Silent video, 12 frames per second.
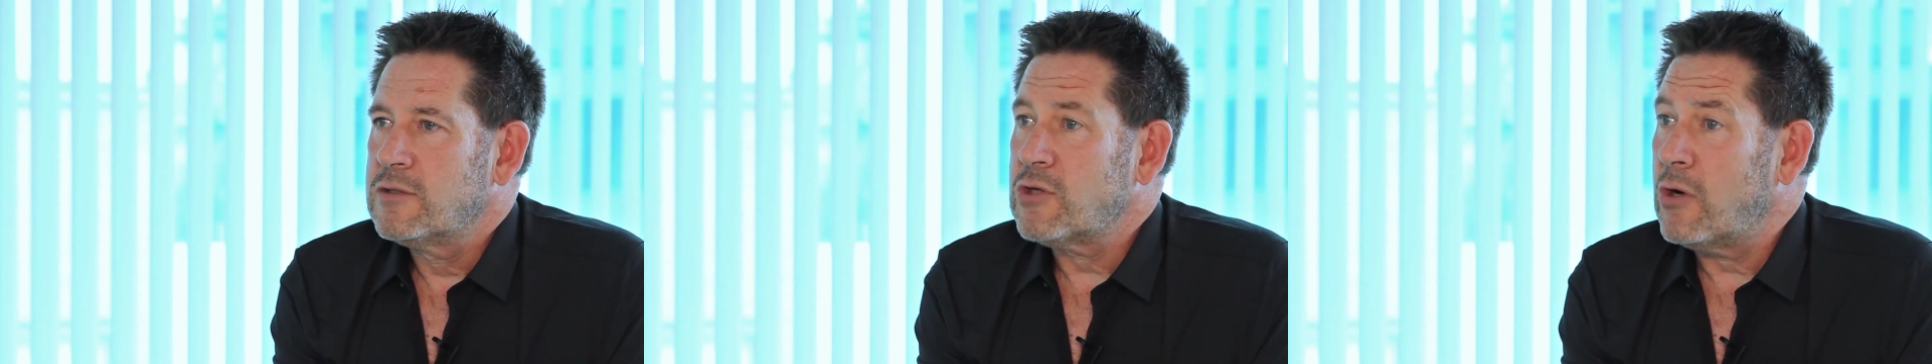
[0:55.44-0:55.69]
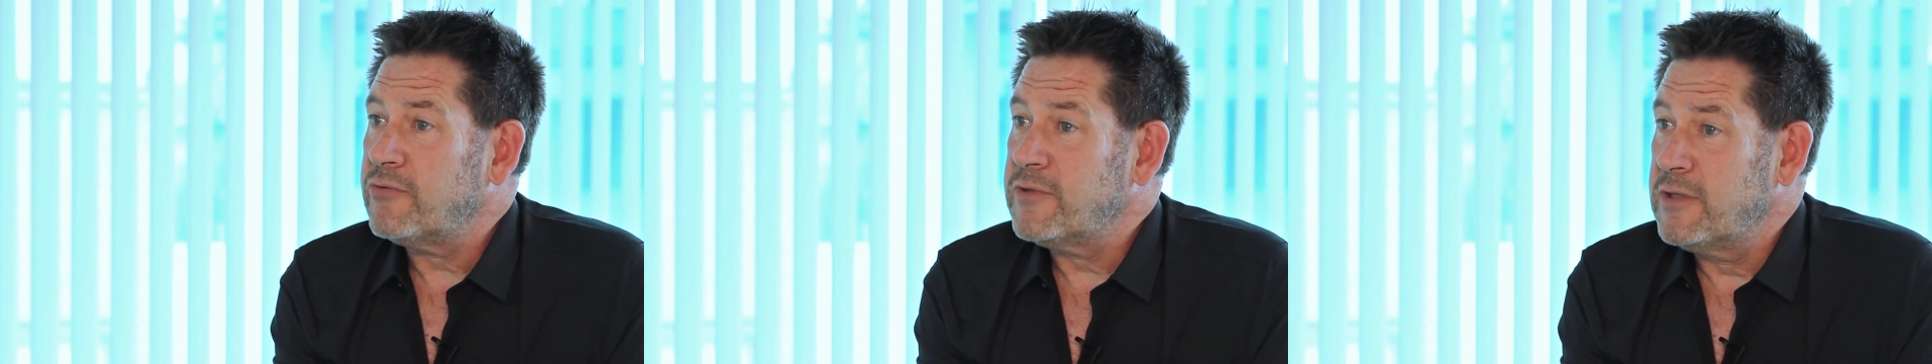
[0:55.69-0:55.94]
So,
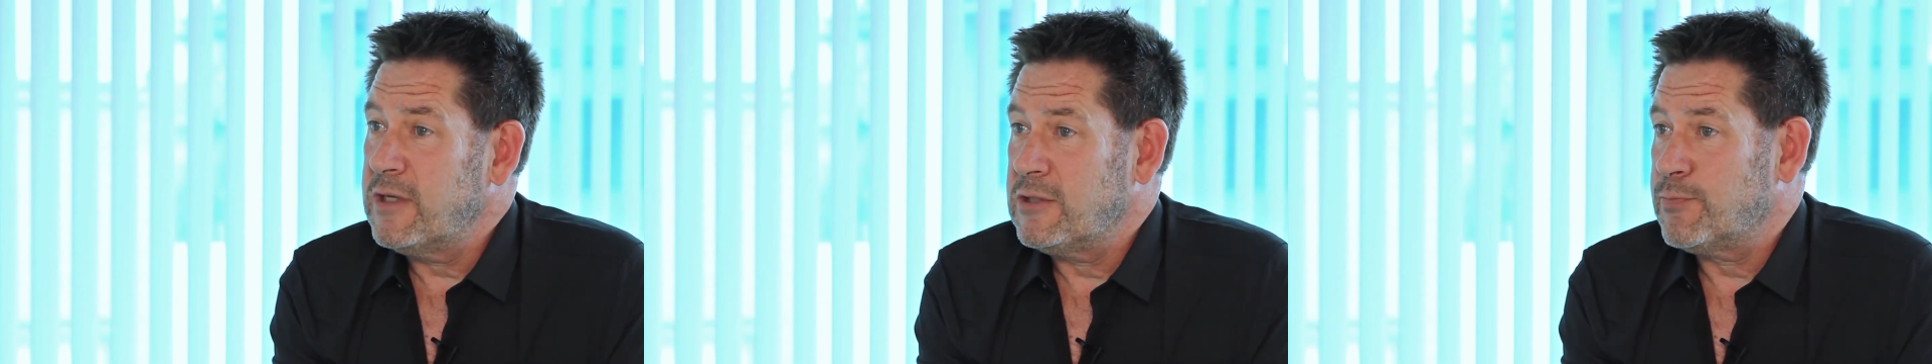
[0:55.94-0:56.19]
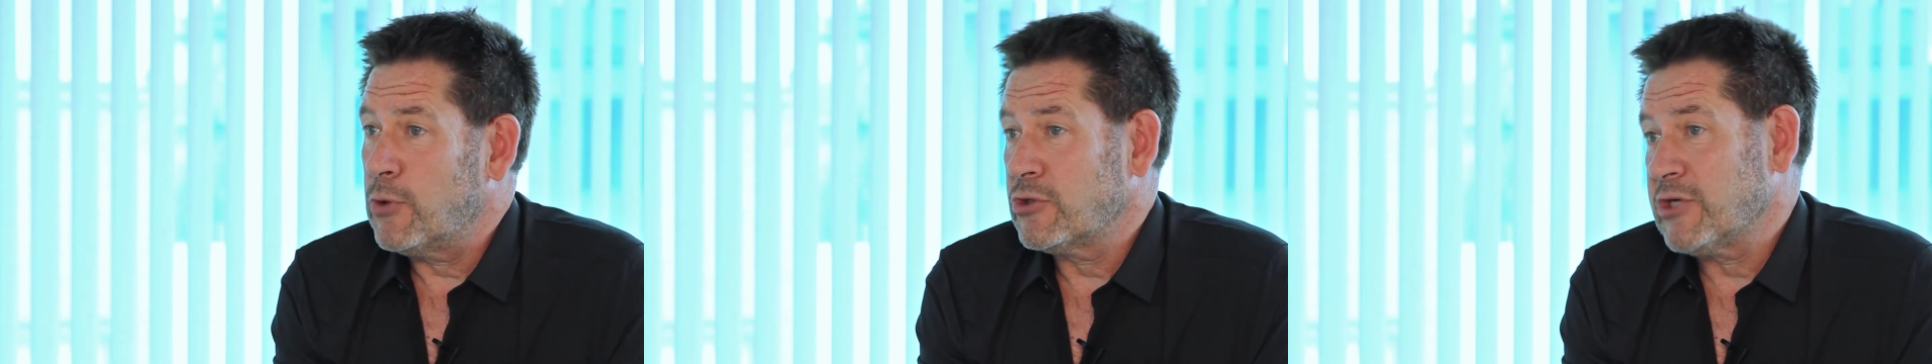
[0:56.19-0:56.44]
often these
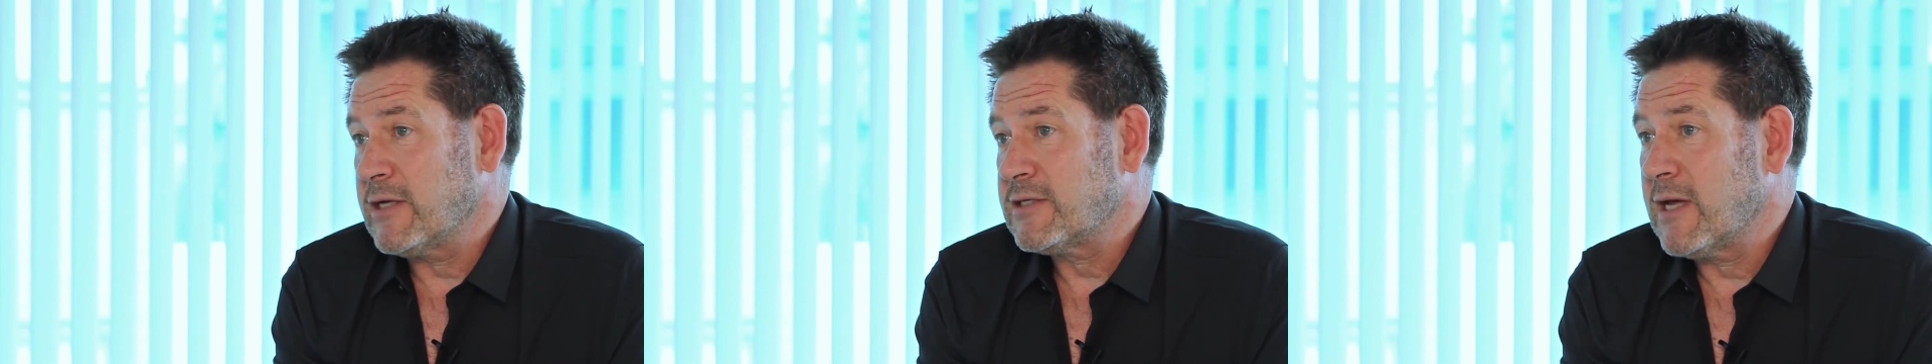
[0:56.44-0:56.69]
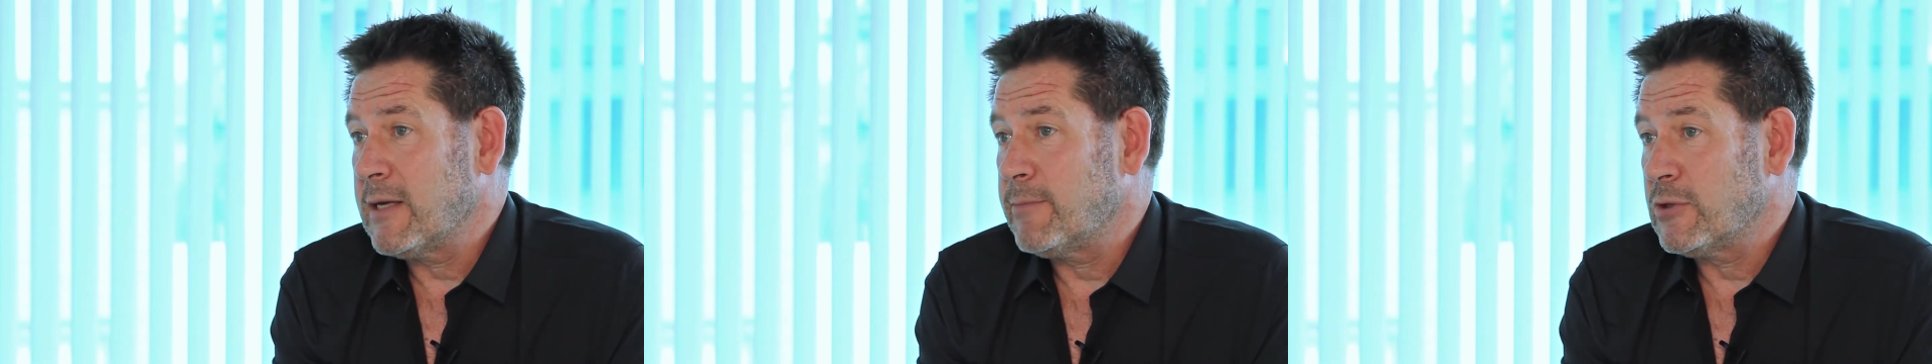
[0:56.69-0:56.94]
projects
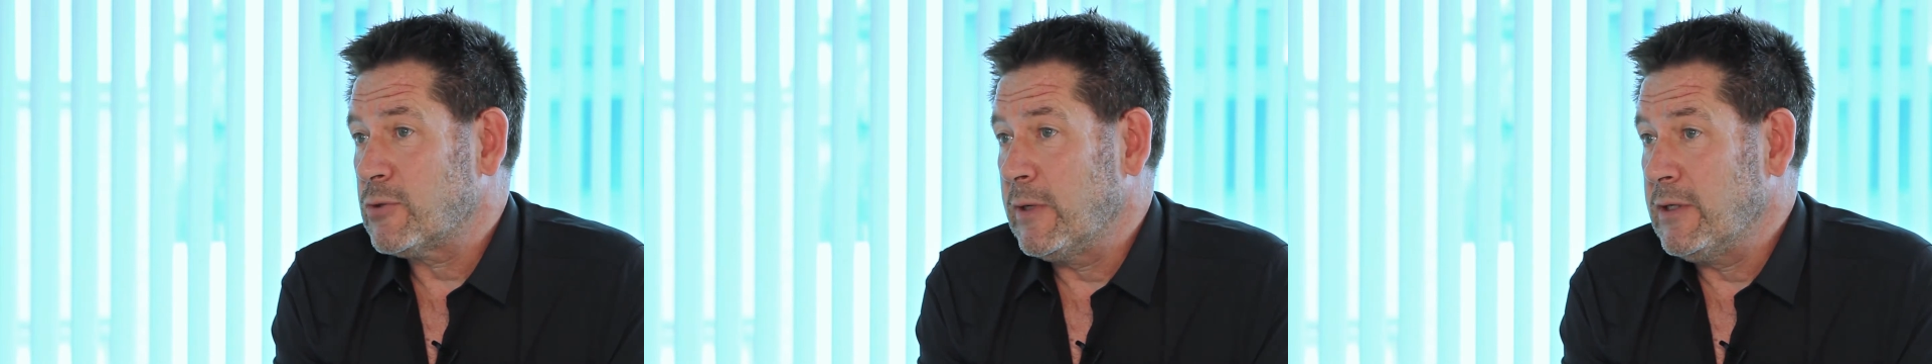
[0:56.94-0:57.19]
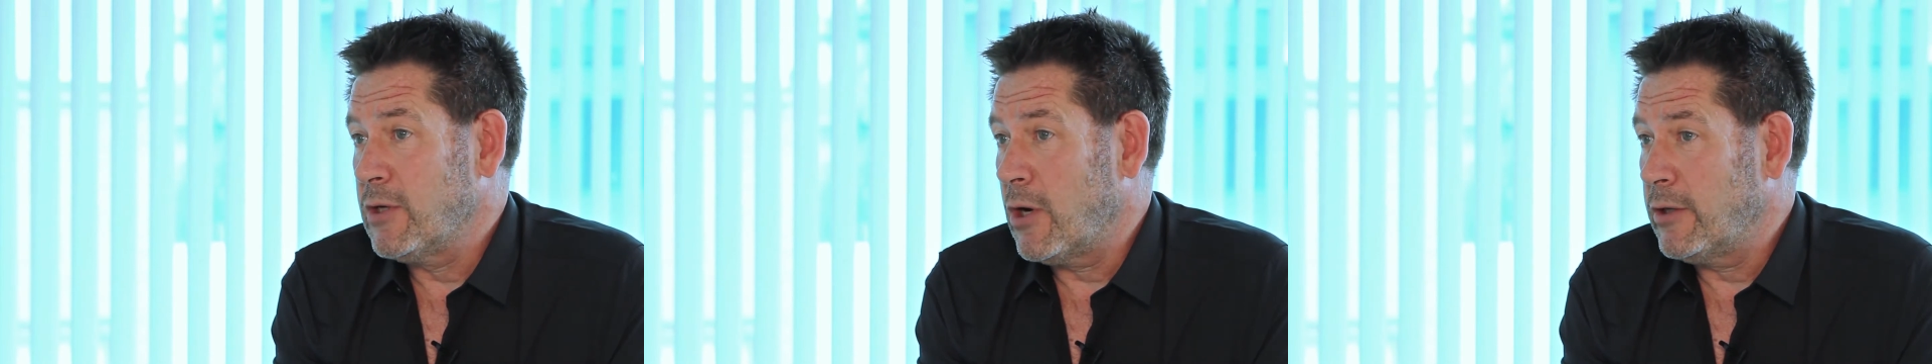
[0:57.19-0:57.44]
take
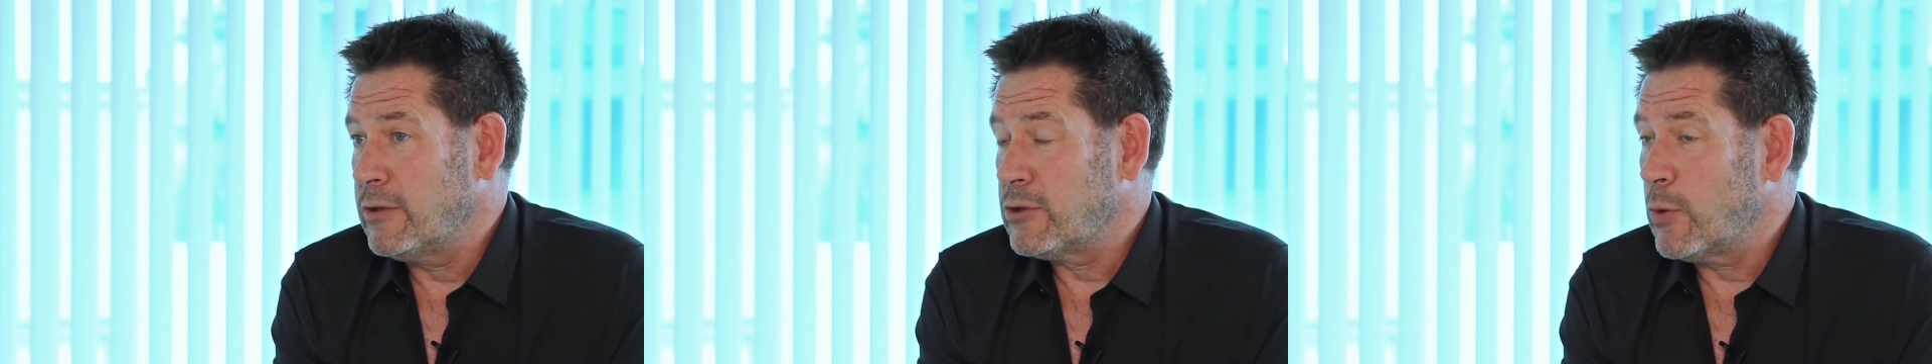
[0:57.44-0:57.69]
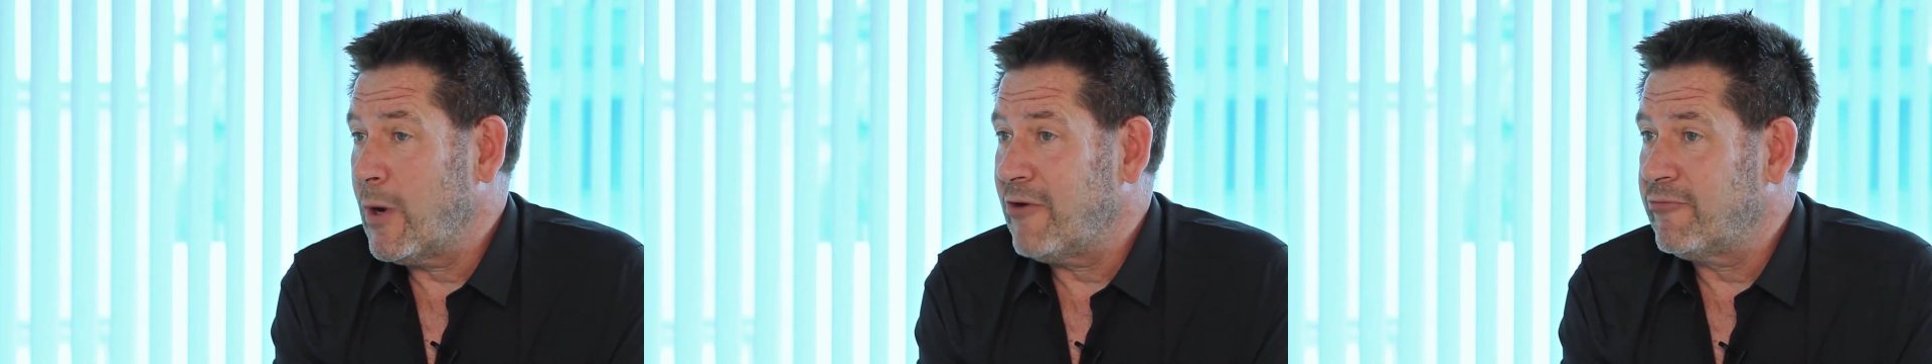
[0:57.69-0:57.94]
between 9 and
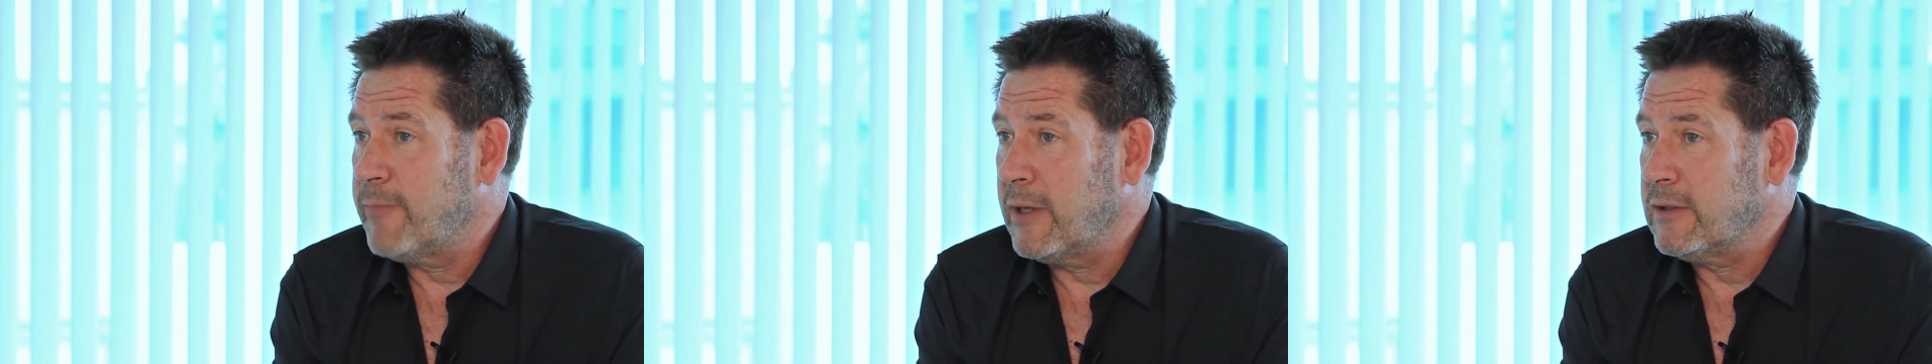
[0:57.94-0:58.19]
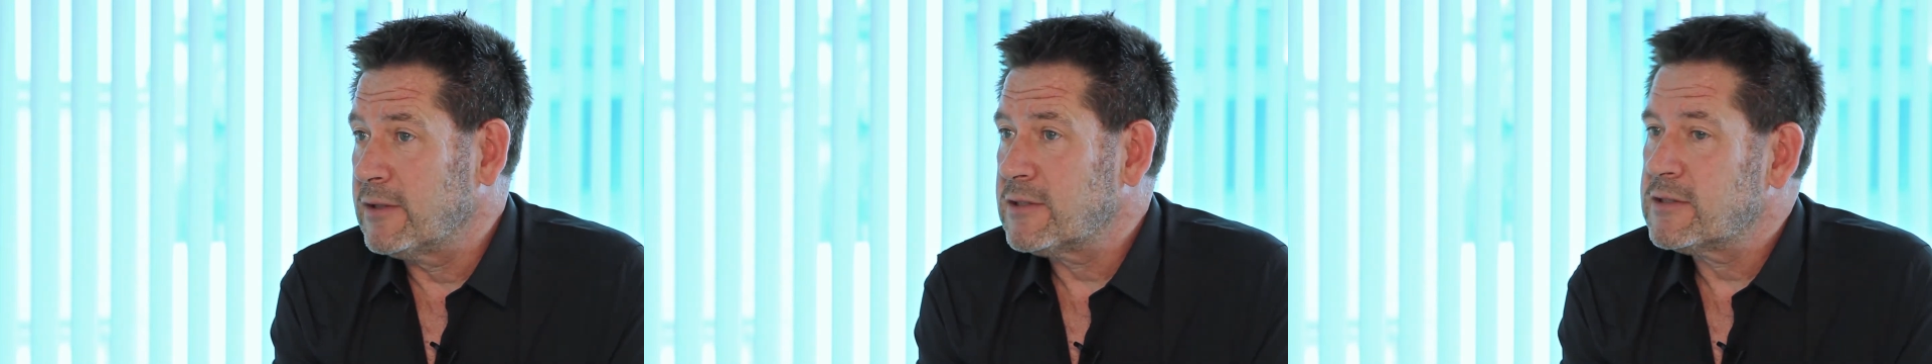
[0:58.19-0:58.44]
12
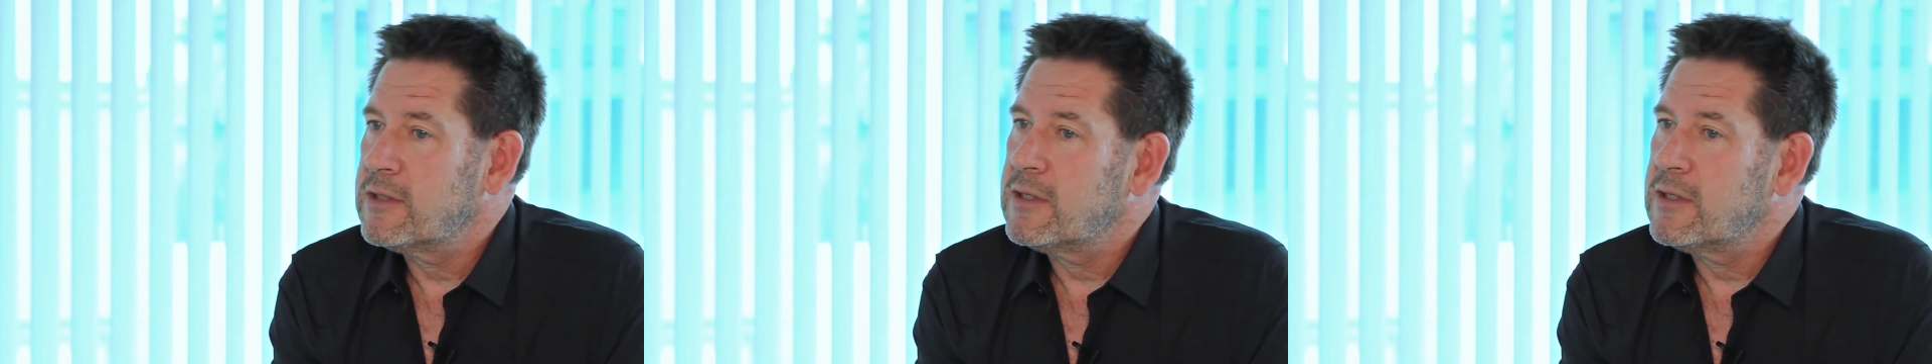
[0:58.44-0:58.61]
months,